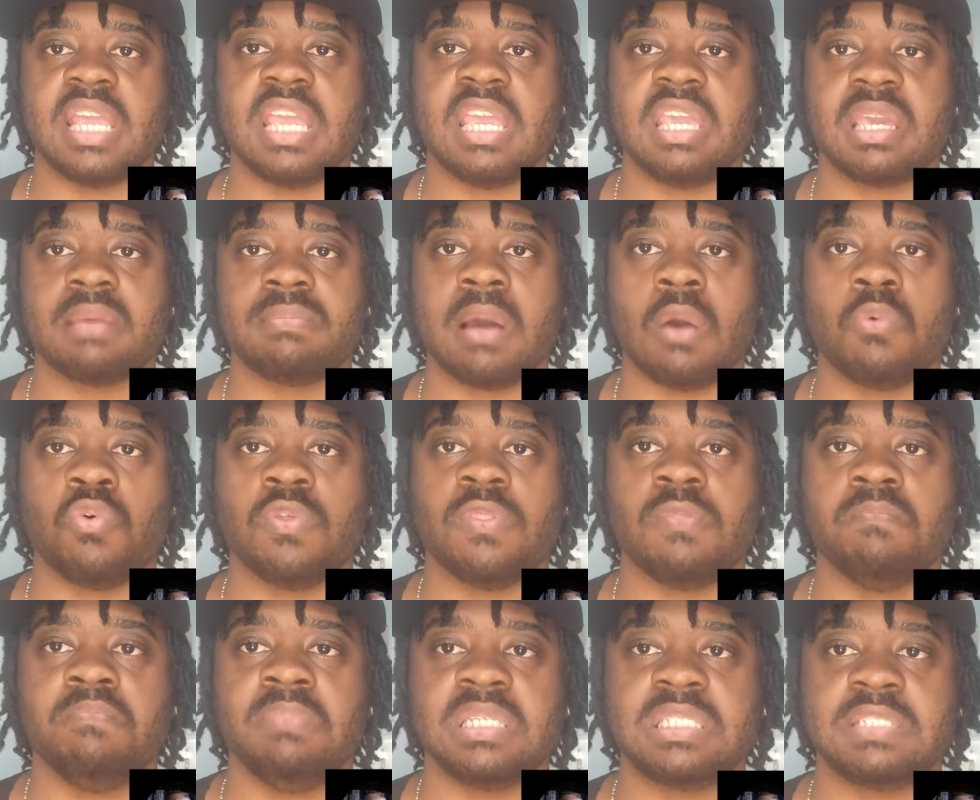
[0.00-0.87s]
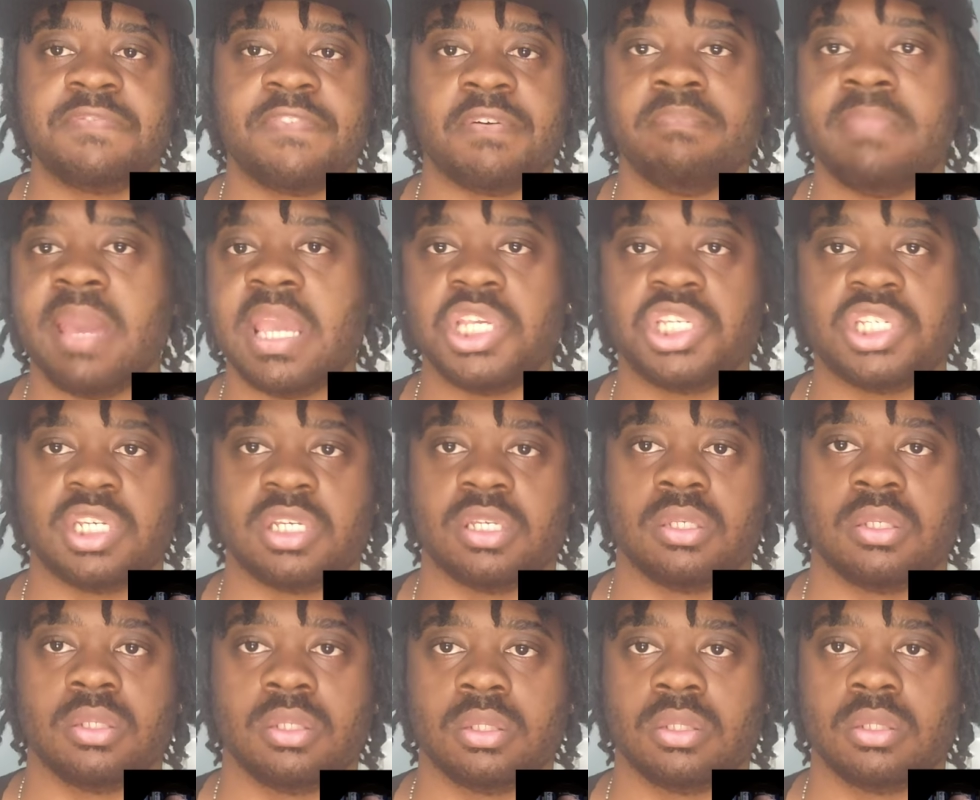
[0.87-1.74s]
they came out with
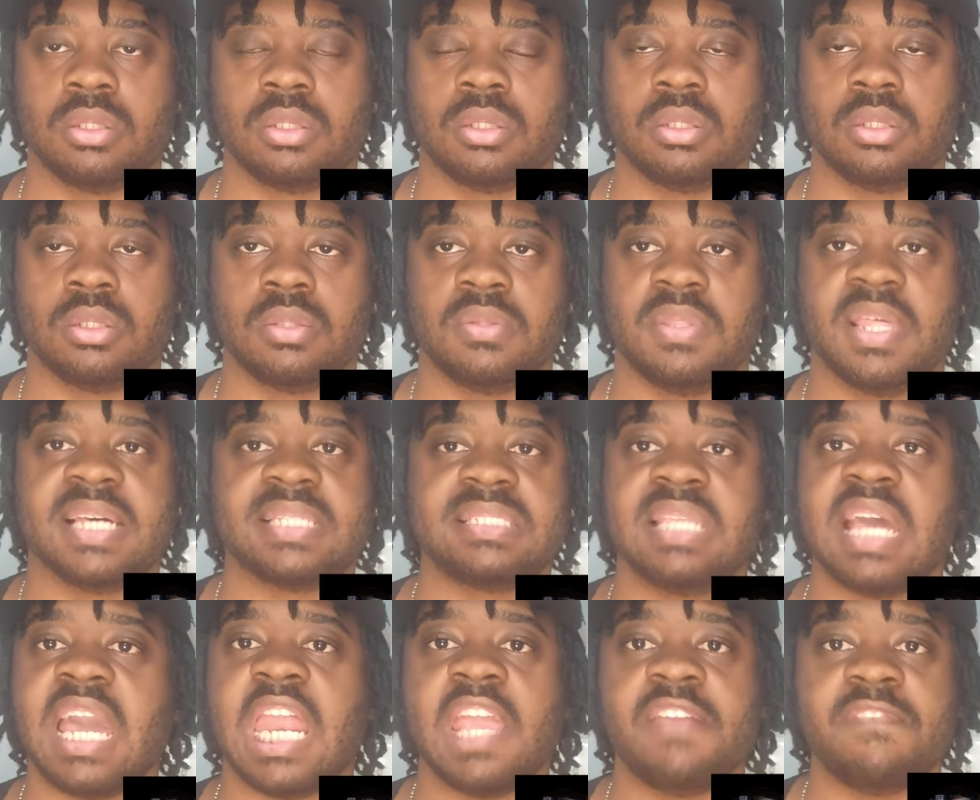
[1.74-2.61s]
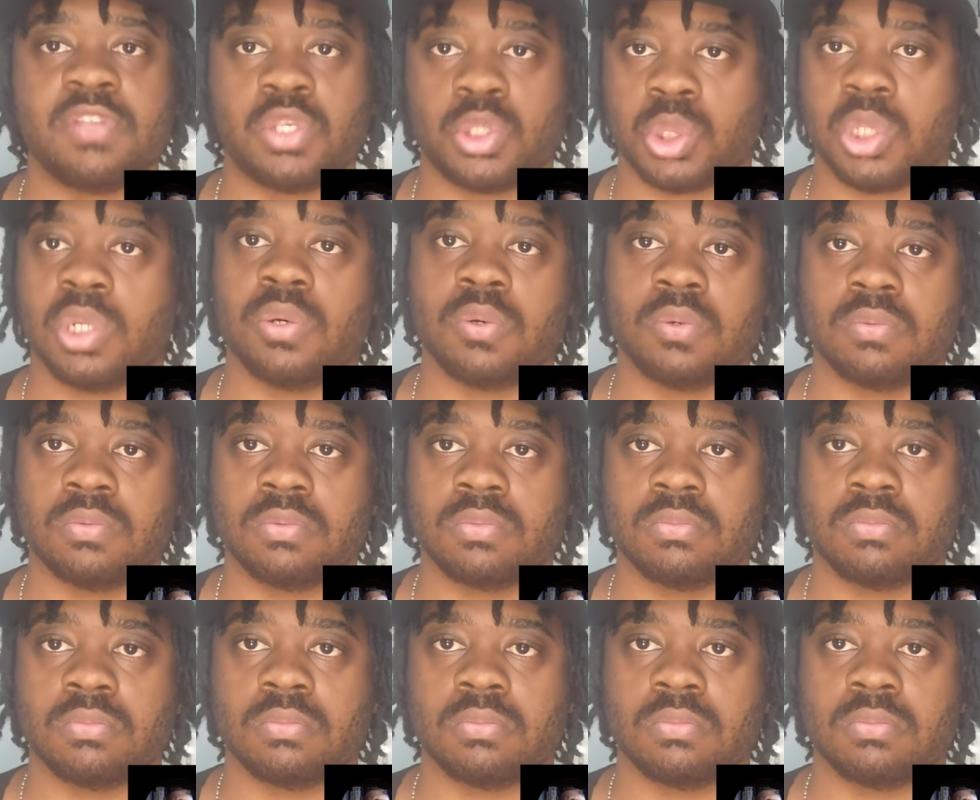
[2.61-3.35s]
misinformation. That's not even true.